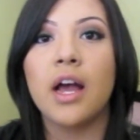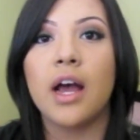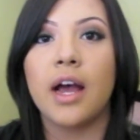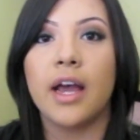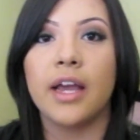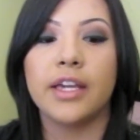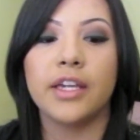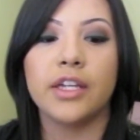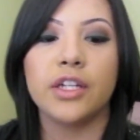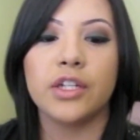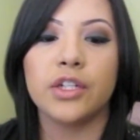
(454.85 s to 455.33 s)

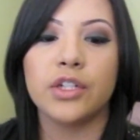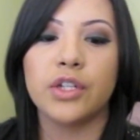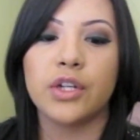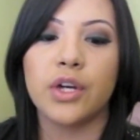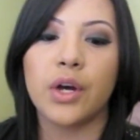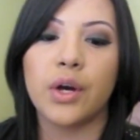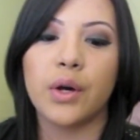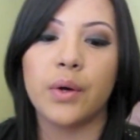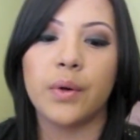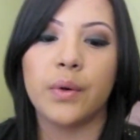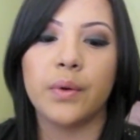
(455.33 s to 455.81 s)
I can
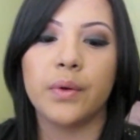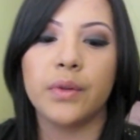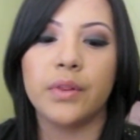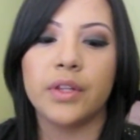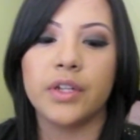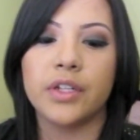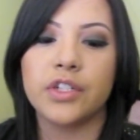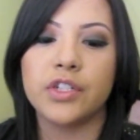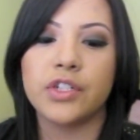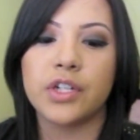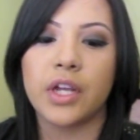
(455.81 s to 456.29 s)
go
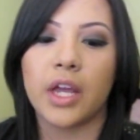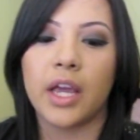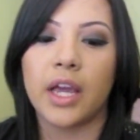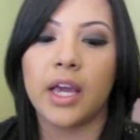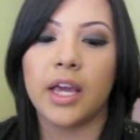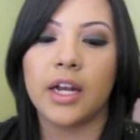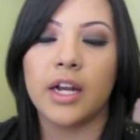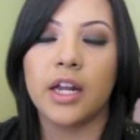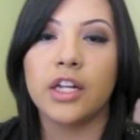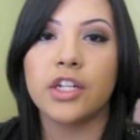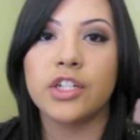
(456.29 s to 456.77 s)
the
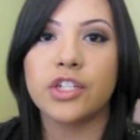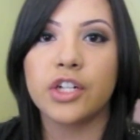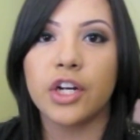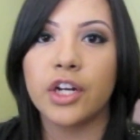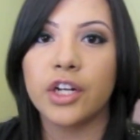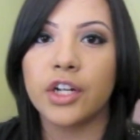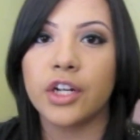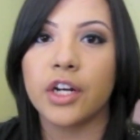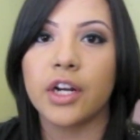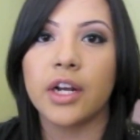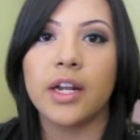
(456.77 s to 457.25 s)
shade
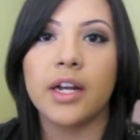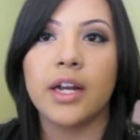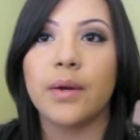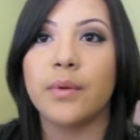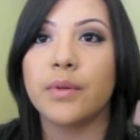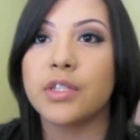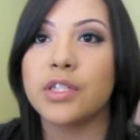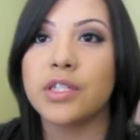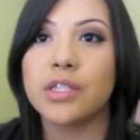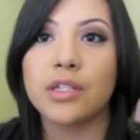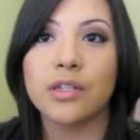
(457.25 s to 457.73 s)
darker and I
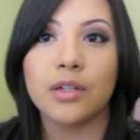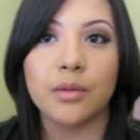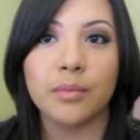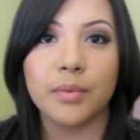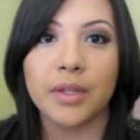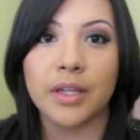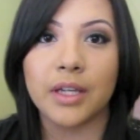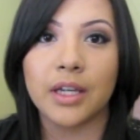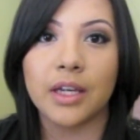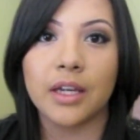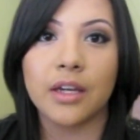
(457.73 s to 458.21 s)
would still
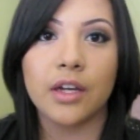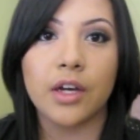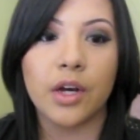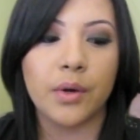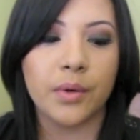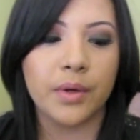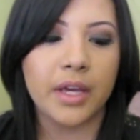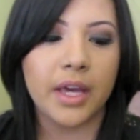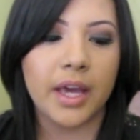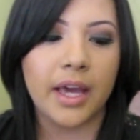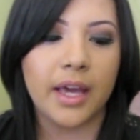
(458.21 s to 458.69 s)
be
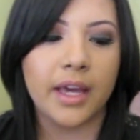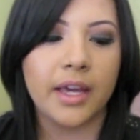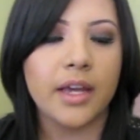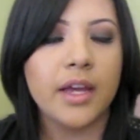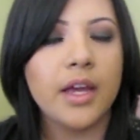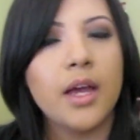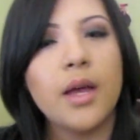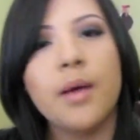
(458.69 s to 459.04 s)
okay.